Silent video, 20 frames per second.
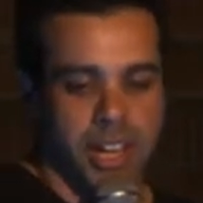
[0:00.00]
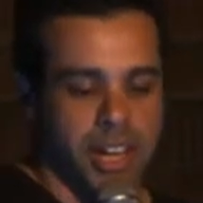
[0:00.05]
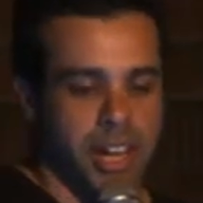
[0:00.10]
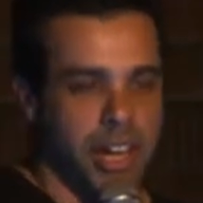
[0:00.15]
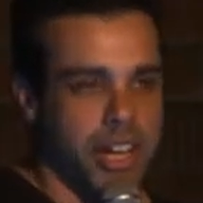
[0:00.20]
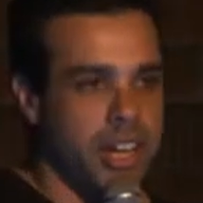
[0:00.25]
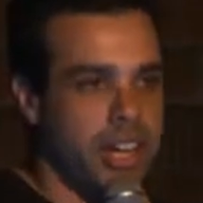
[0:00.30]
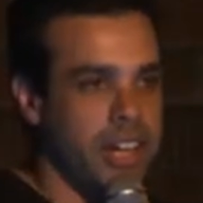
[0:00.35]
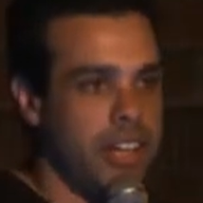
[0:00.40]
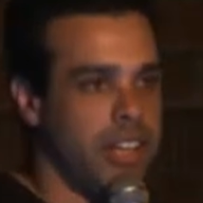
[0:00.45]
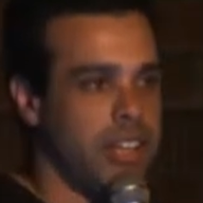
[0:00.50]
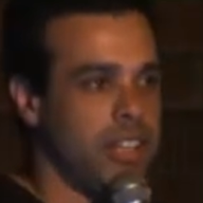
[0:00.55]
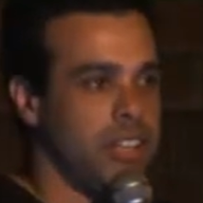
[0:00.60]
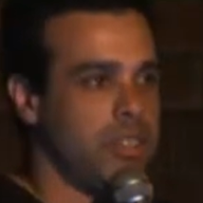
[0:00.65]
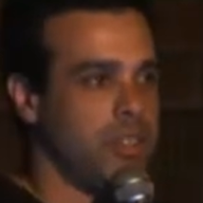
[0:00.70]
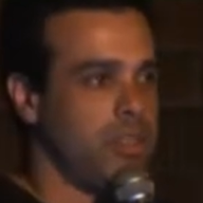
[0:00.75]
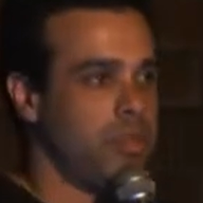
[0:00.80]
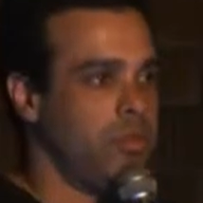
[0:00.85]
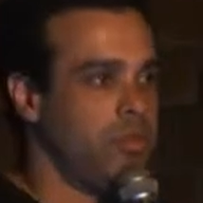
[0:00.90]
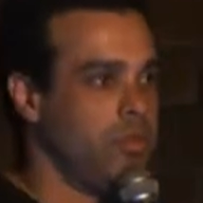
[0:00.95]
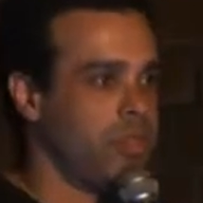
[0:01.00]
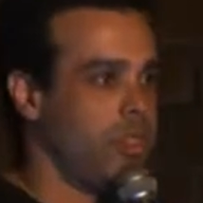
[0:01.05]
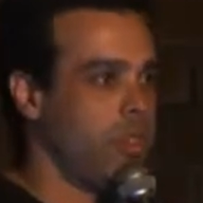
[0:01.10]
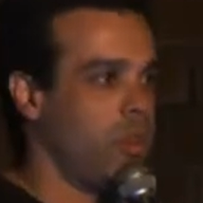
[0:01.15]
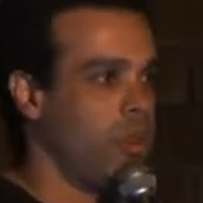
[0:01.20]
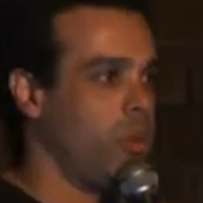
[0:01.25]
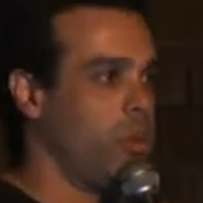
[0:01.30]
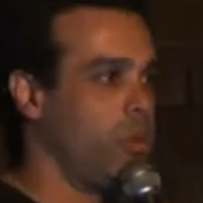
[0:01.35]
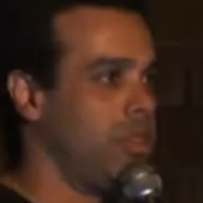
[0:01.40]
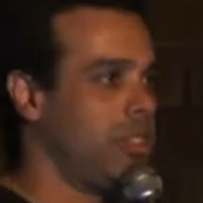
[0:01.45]
And
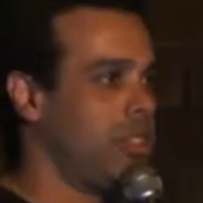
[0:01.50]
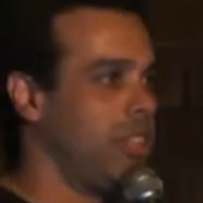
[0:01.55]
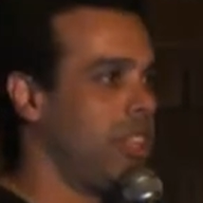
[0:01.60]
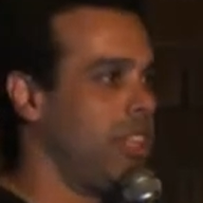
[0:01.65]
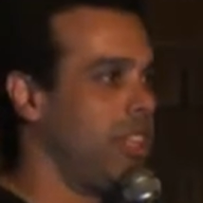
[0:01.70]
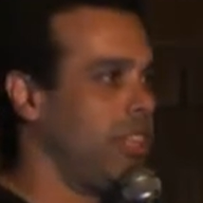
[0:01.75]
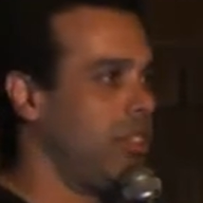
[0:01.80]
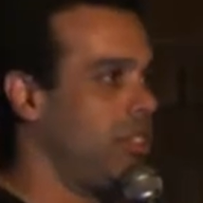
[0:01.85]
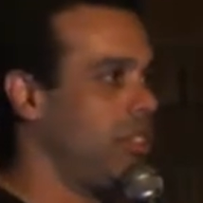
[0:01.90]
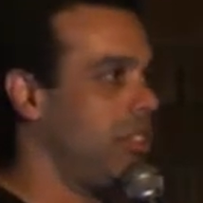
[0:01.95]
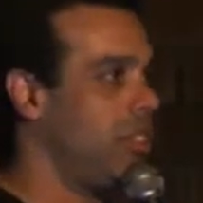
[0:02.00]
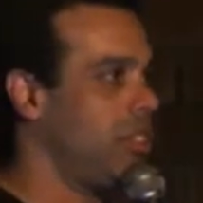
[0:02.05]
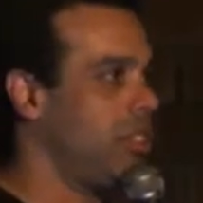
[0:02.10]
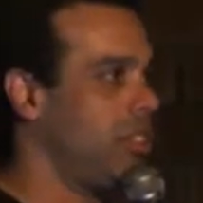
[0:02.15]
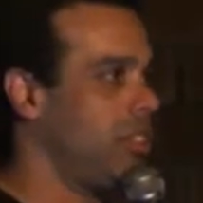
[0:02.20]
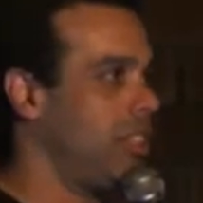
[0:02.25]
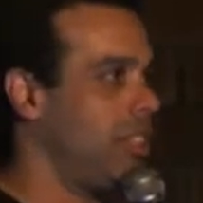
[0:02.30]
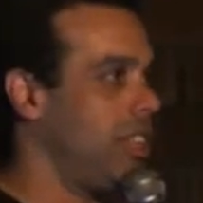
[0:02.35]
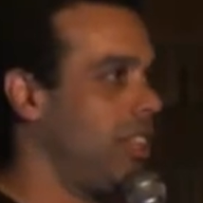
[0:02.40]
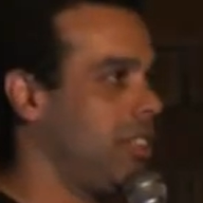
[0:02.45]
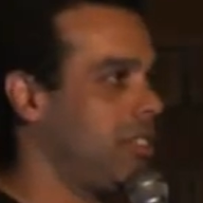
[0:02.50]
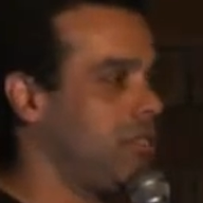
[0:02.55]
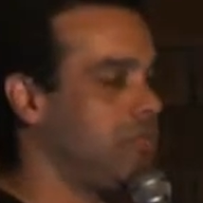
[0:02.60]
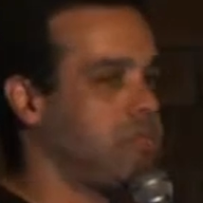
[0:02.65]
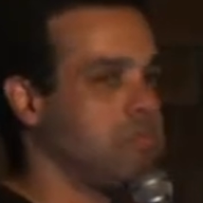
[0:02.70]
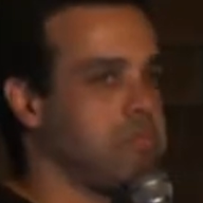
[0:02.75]
we started to notice that